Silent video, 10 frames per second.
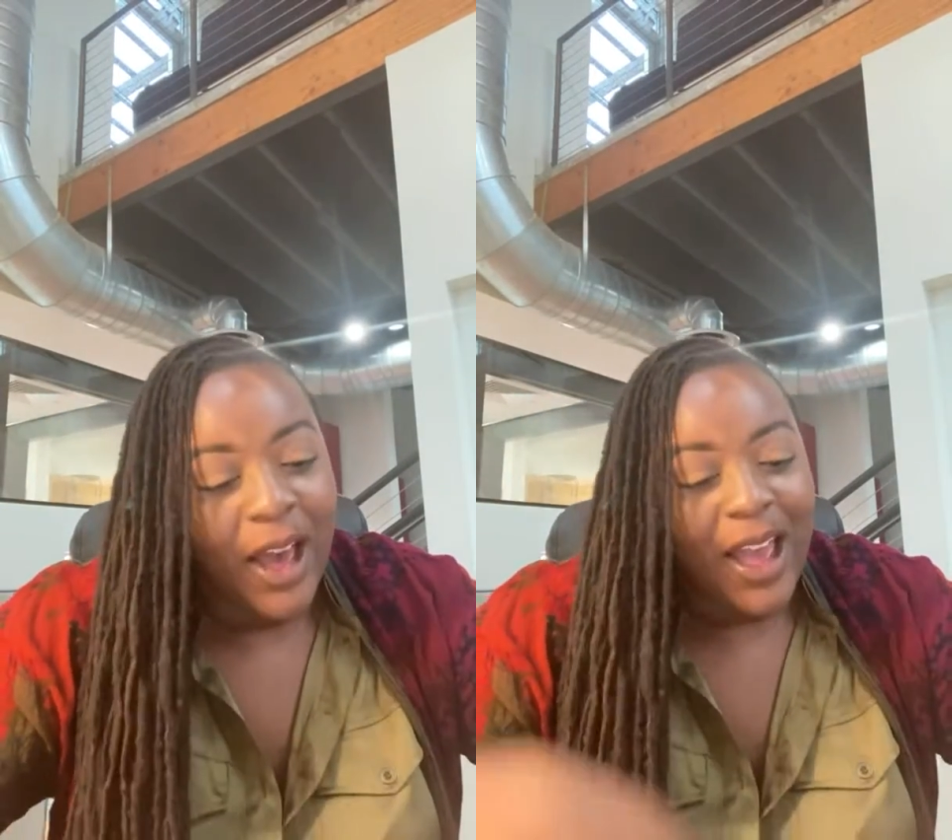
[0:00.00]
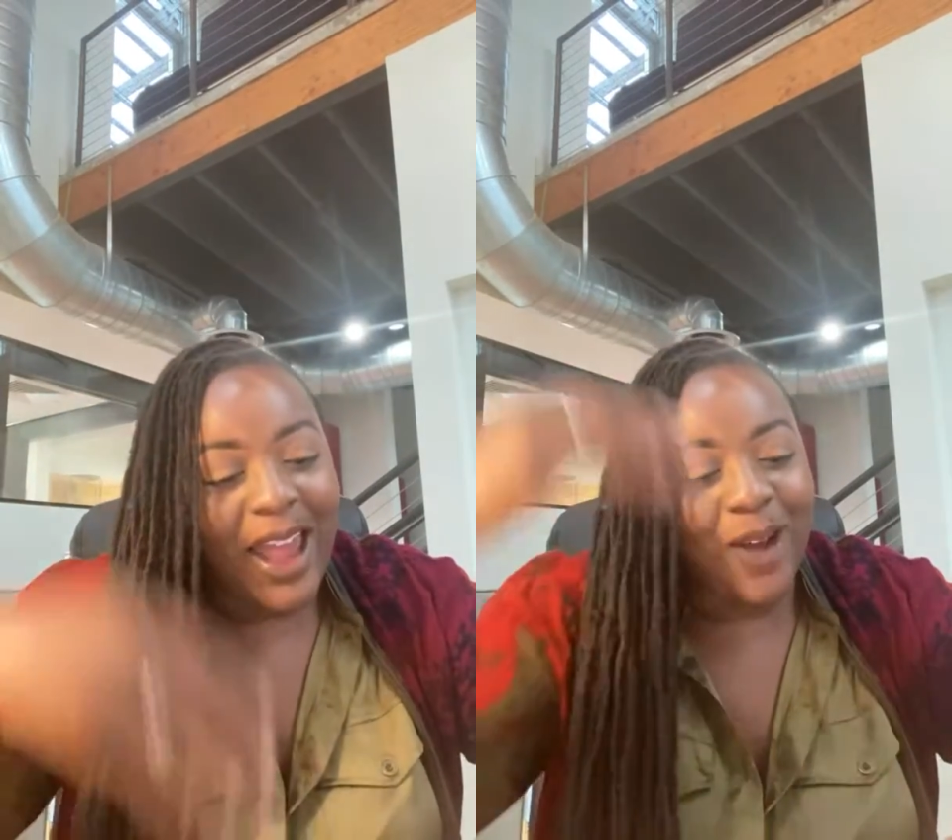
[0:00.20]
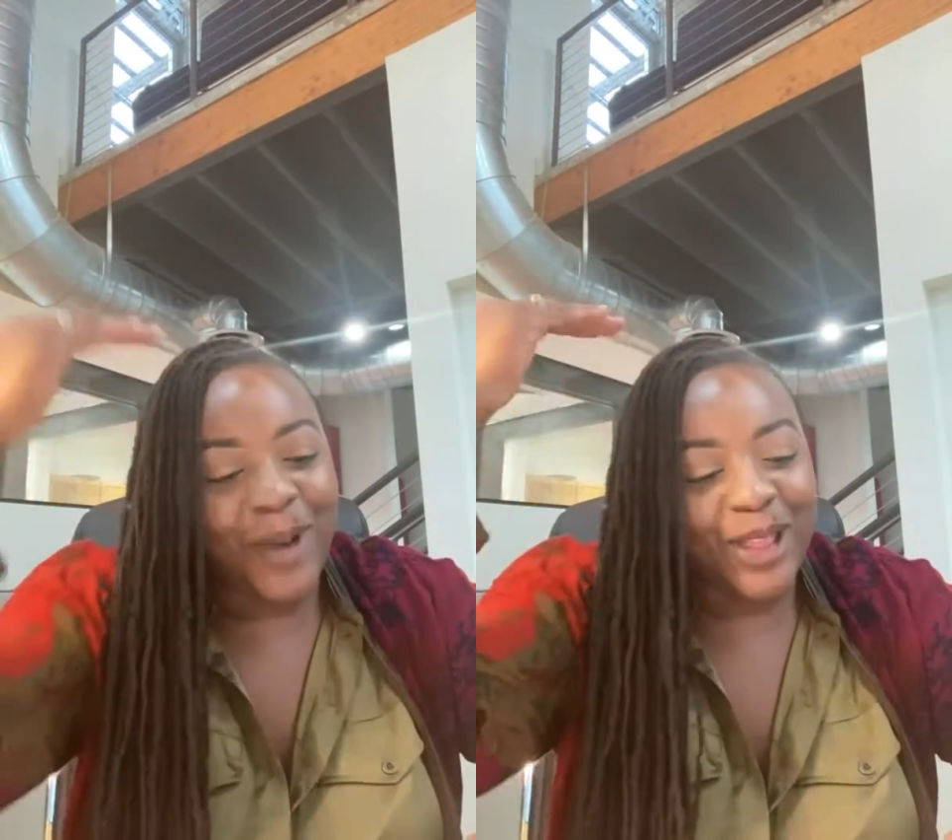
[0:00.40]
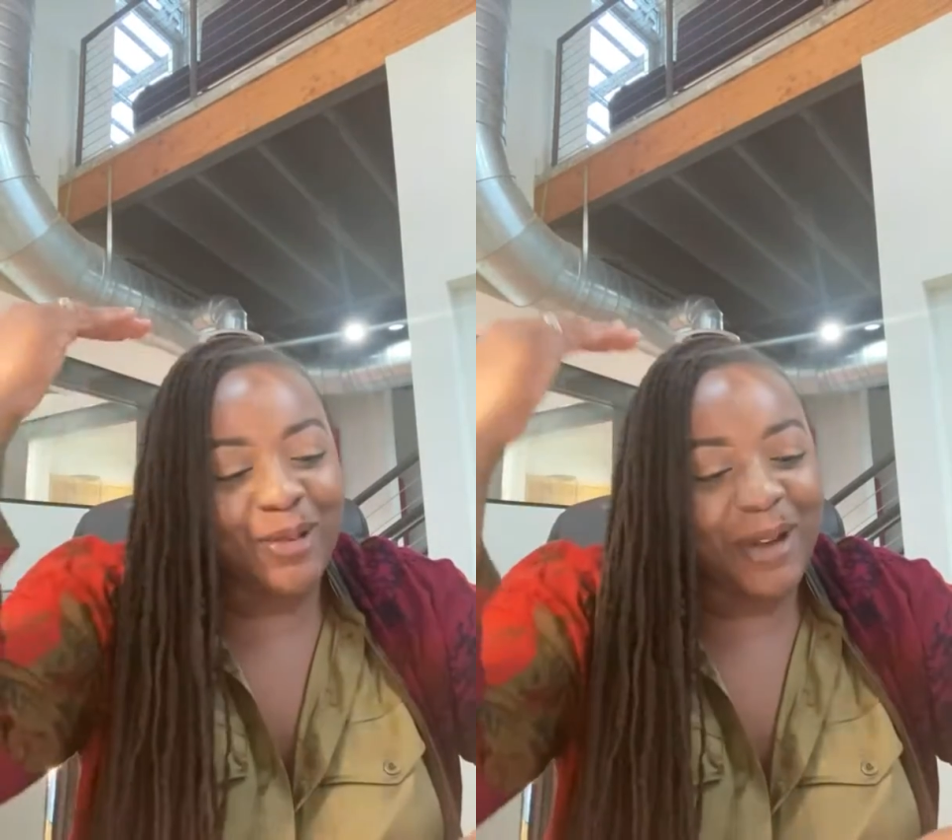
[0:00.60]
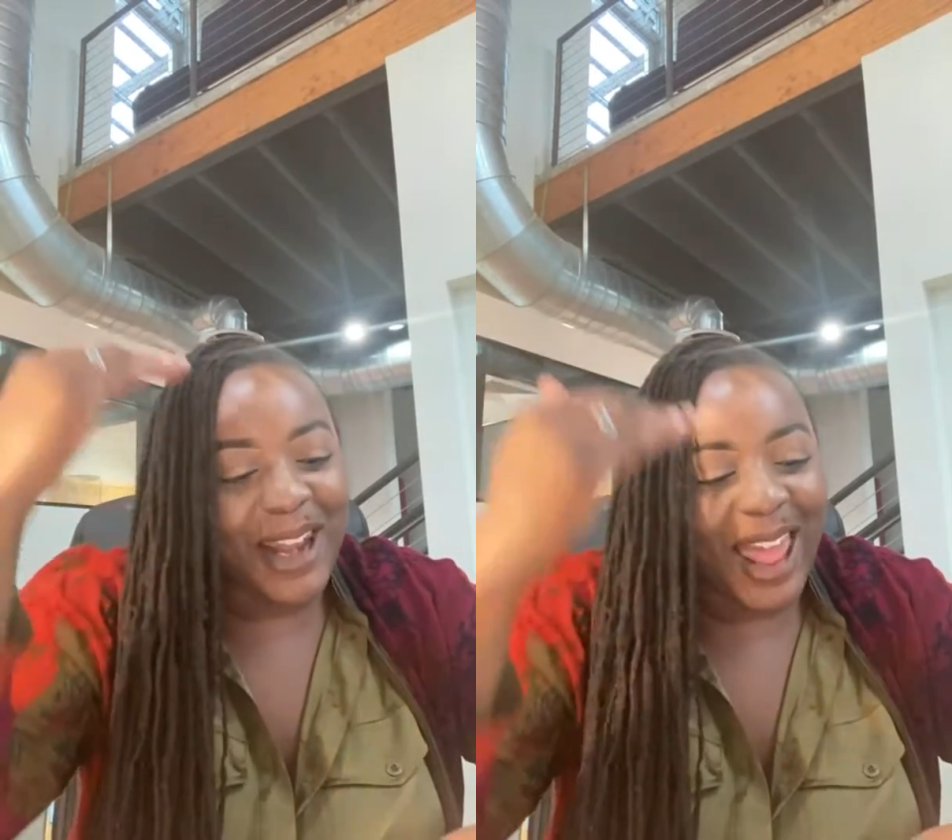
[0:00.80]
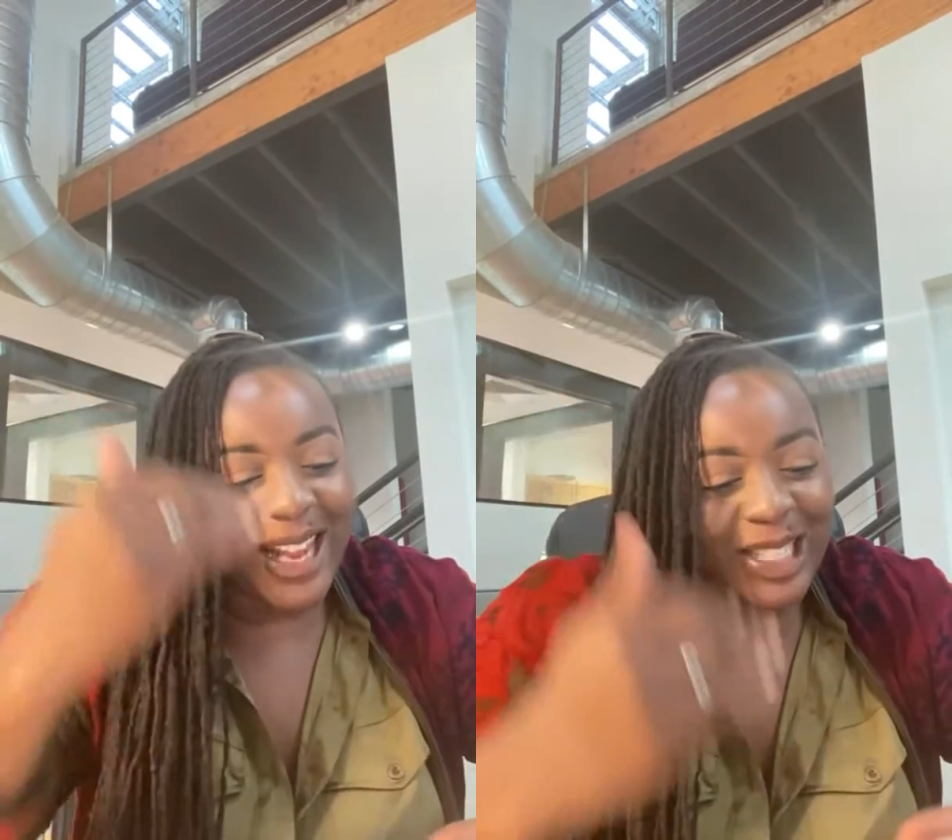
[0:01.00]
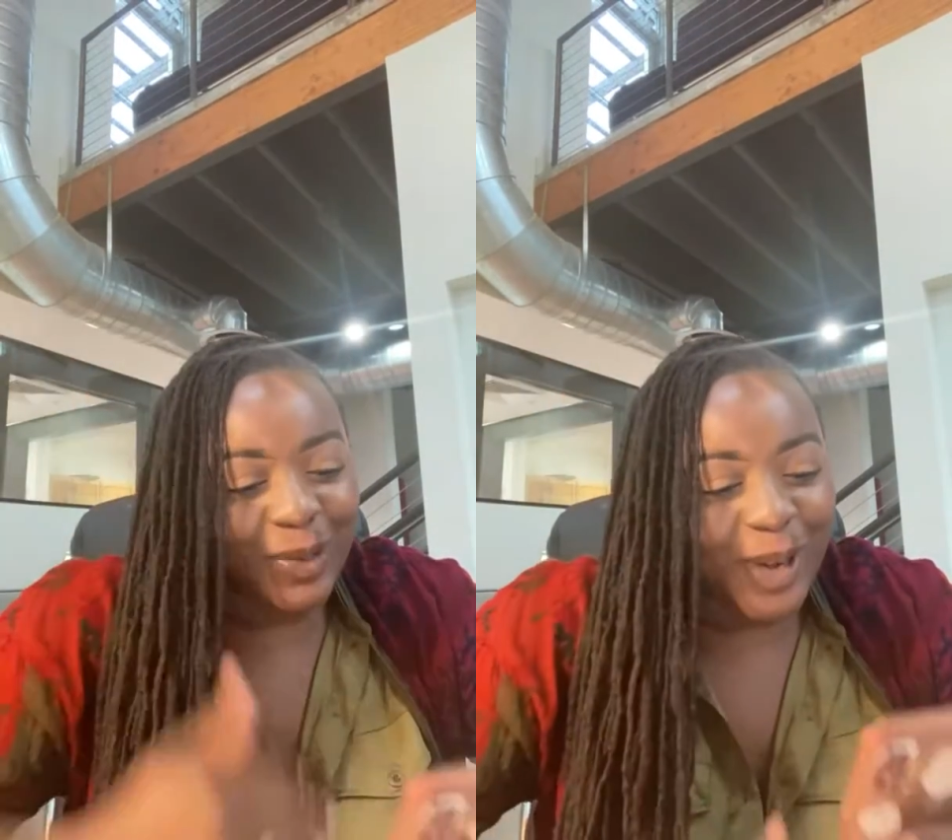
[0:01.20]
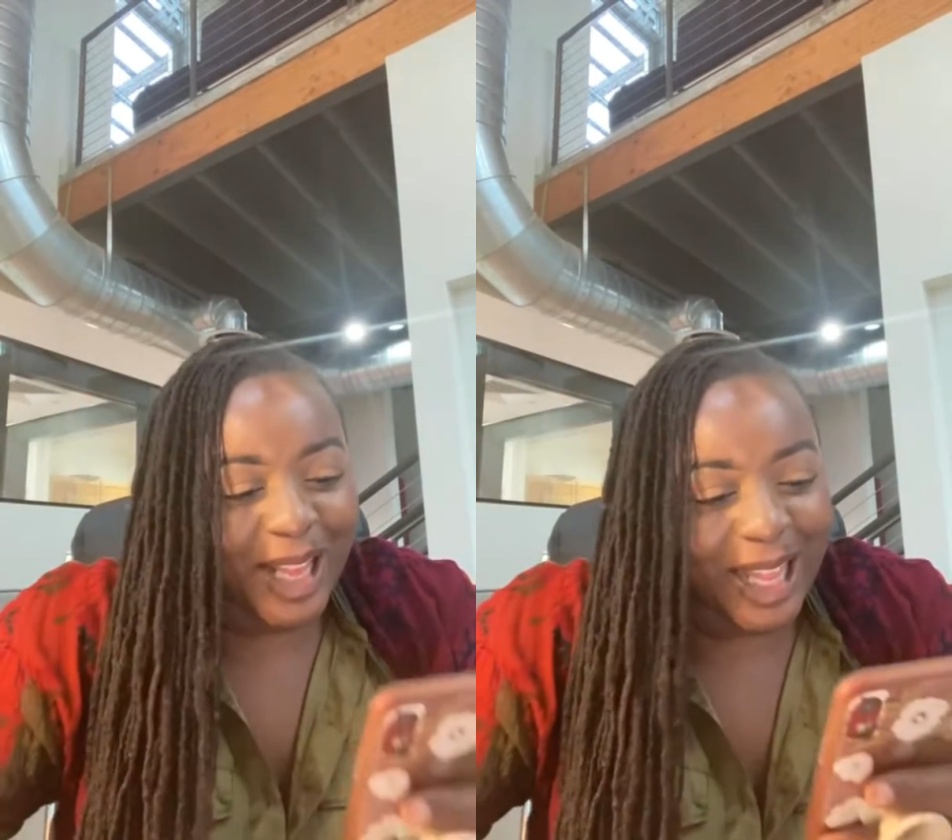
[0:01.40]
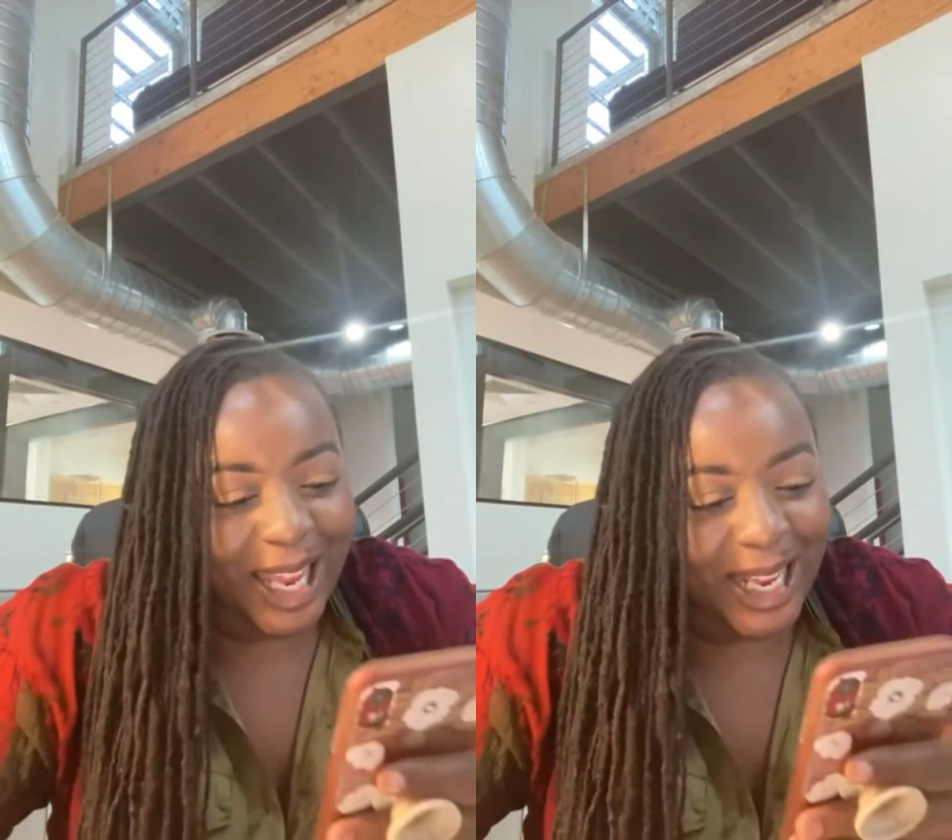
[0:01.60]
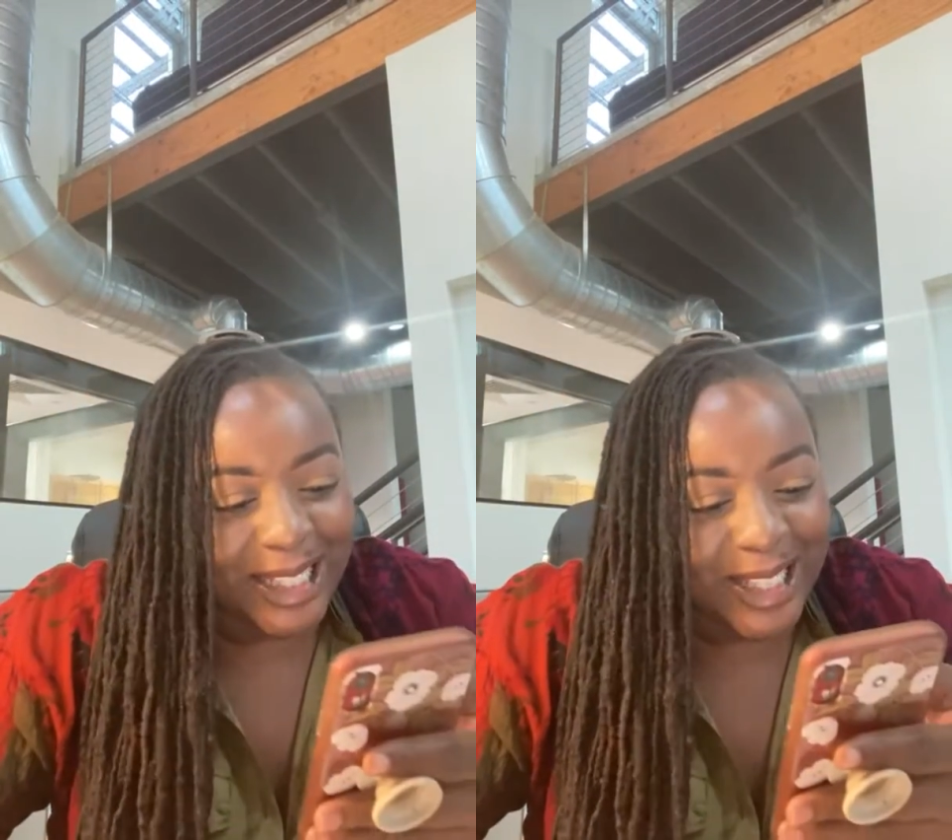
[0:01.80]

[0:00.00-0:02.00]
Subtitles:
I went through and like 20 things.